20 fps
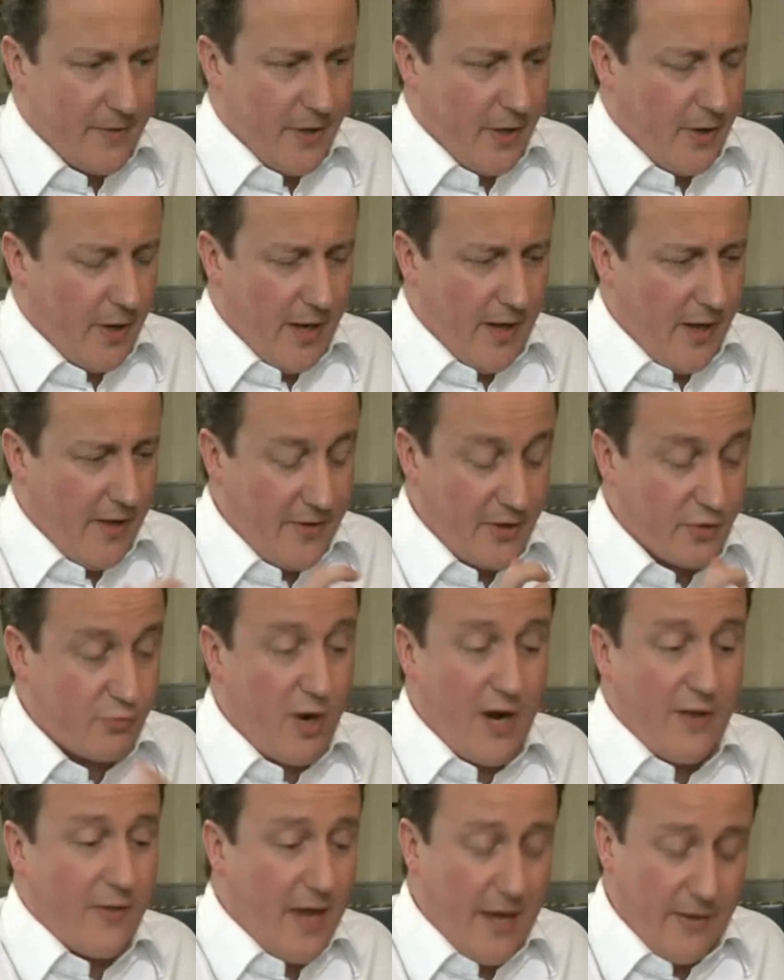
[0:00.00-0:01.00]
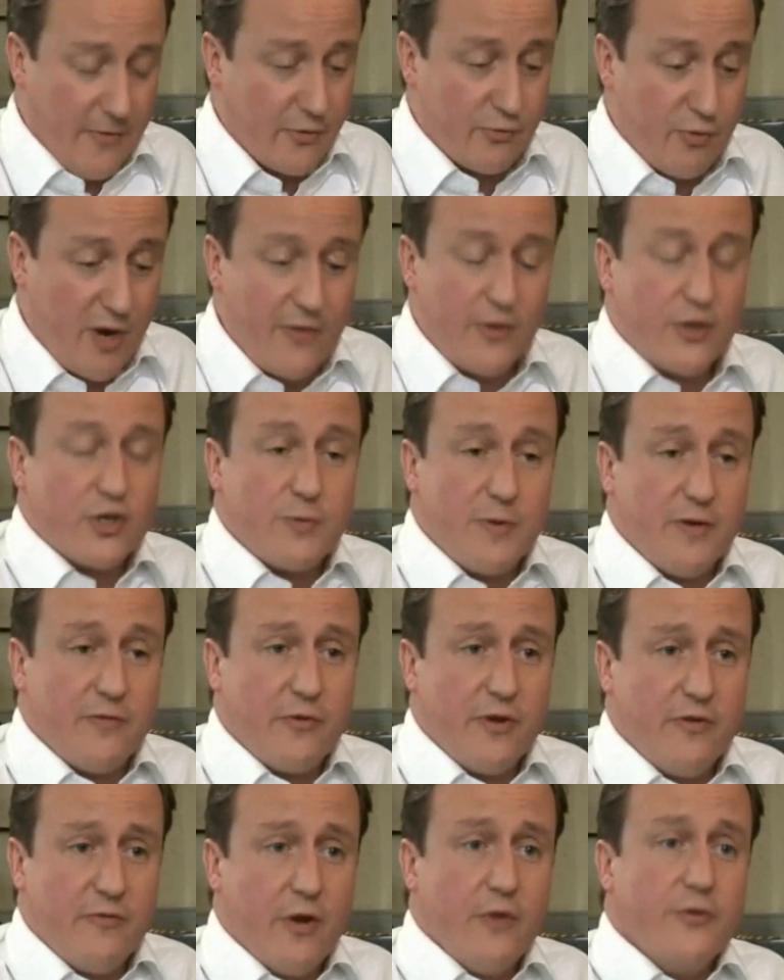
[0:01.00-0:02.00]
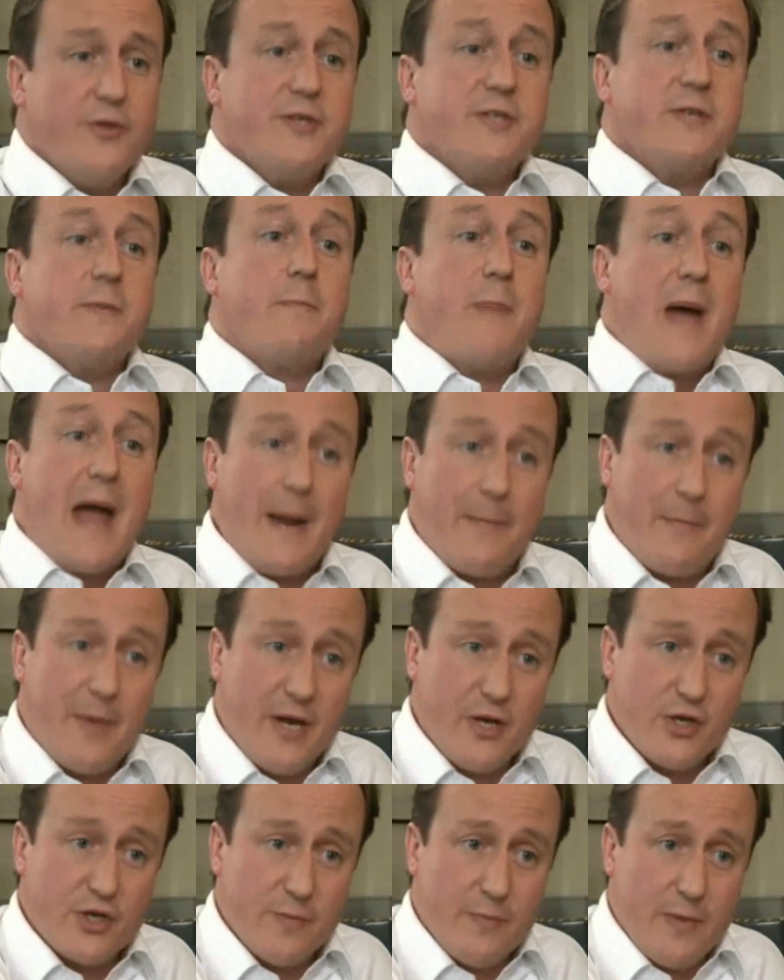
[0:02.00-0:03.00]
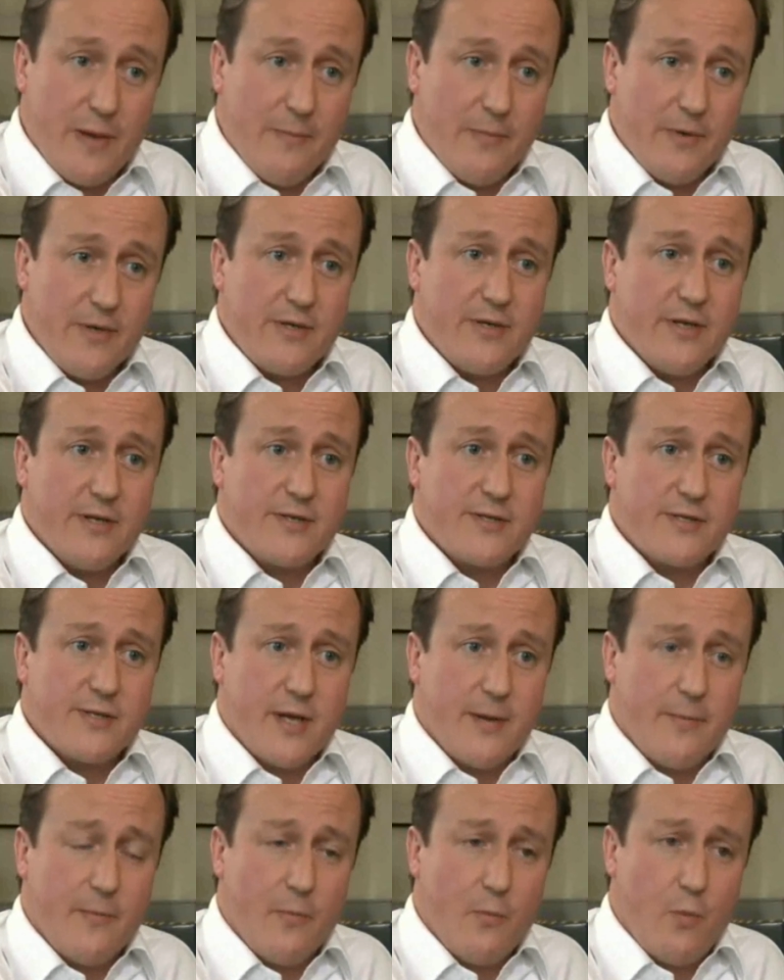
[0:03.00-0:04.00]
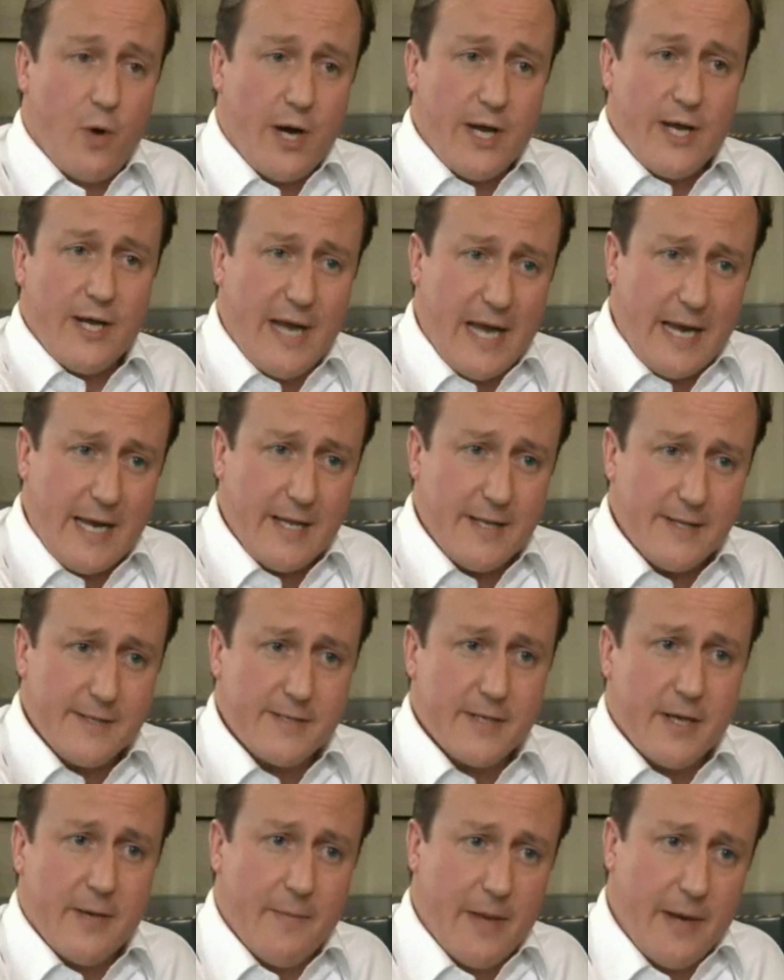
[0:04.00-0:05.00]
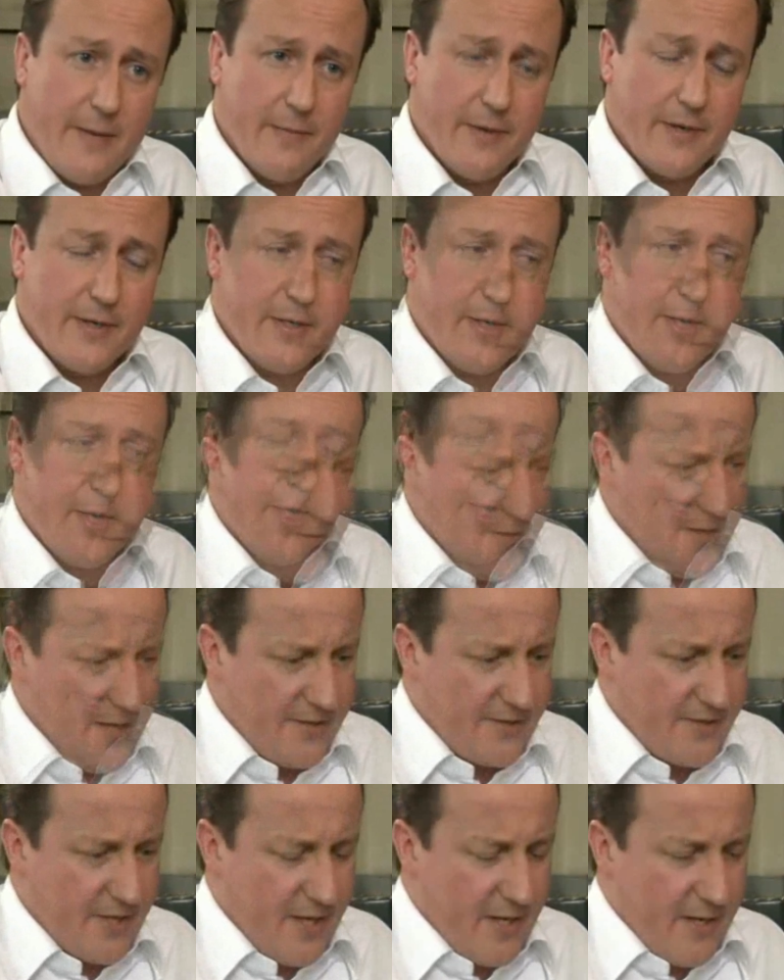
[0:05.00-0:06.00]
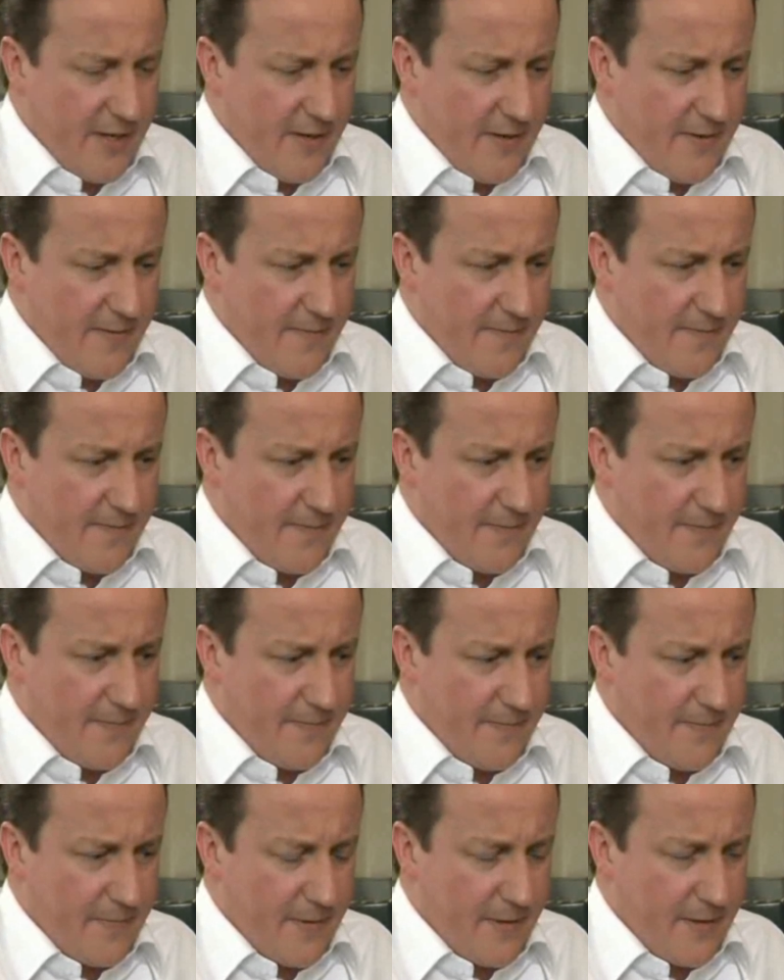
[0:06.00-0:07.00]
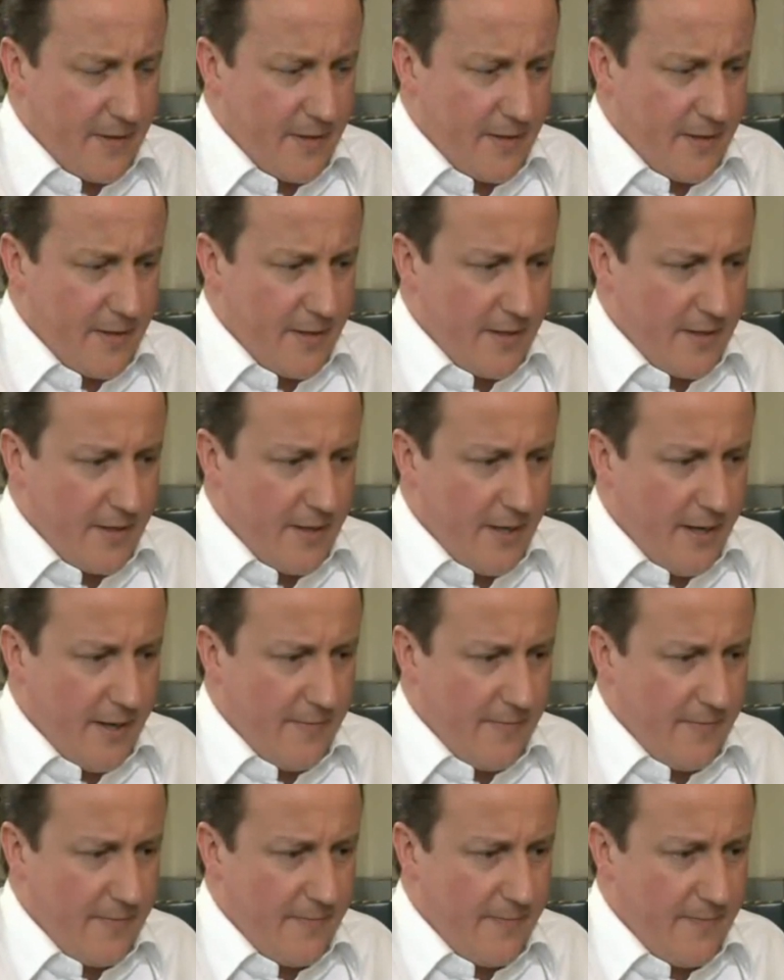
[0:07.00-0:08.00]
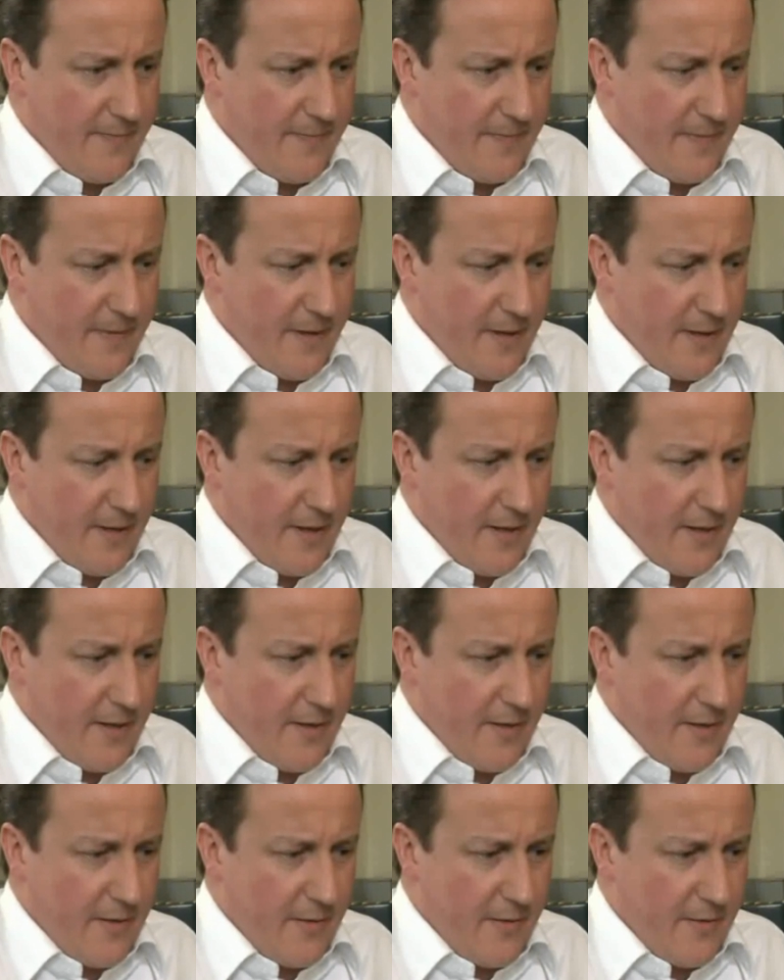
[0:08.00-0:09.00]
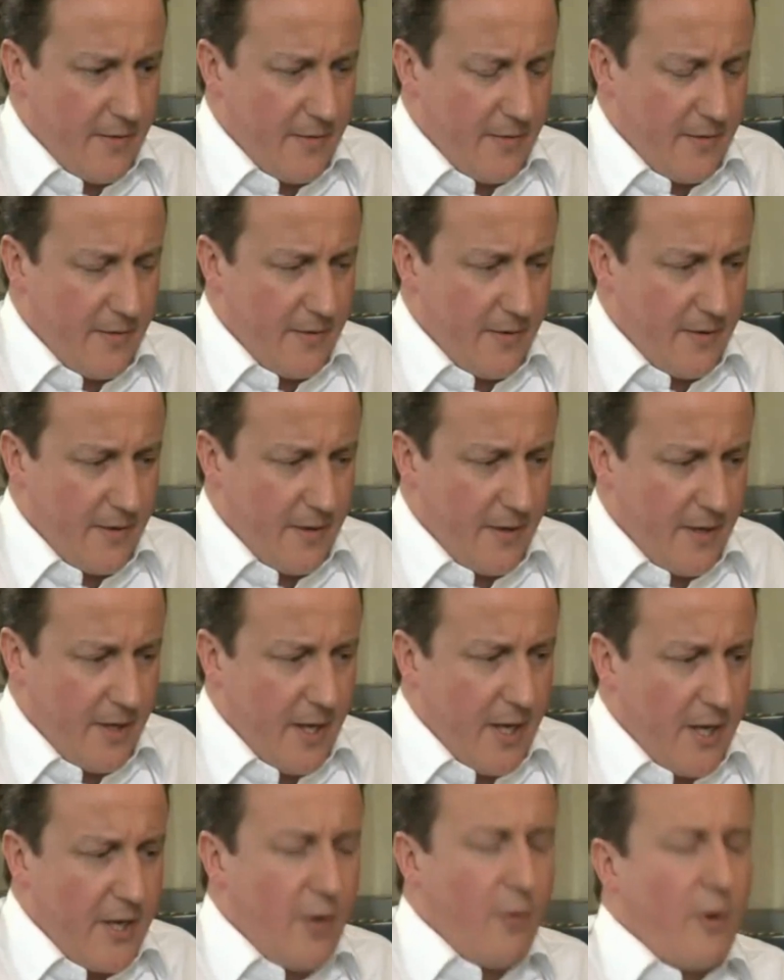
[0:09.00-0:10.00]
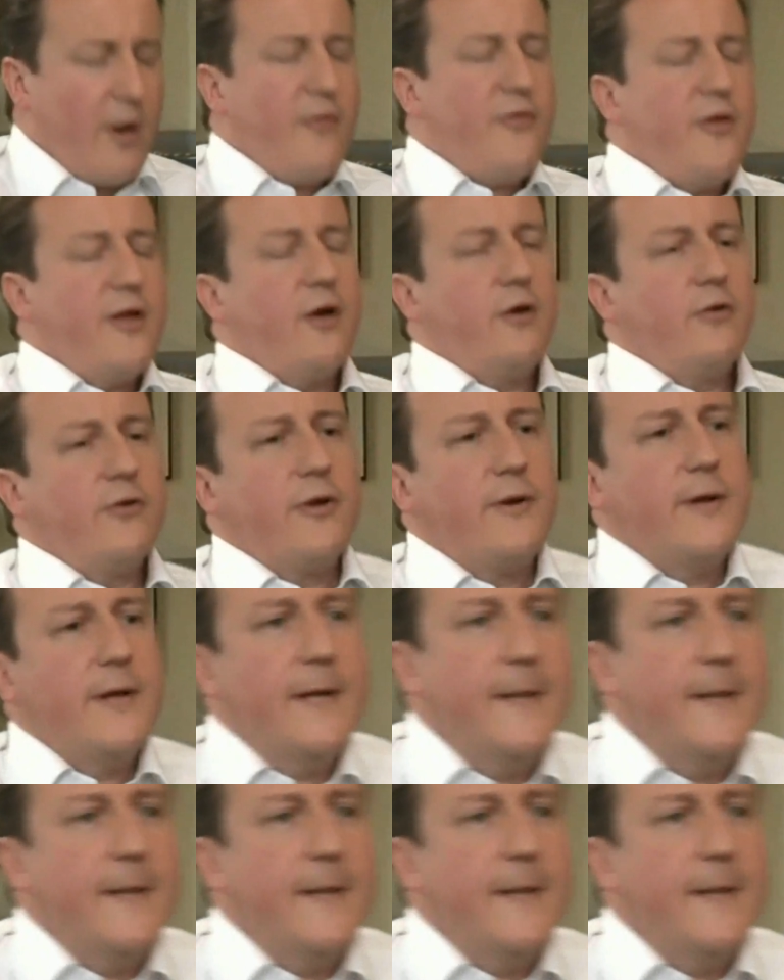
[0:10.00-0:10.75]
you know, I, I think it's right. A, it's right that it should be a free vote. This is a backbench amendment. It's um, Waheed Alli's amendment, Yes. You, say, you say it's a free vote. You yeah. want us to vote for you. If we no, vote I think, for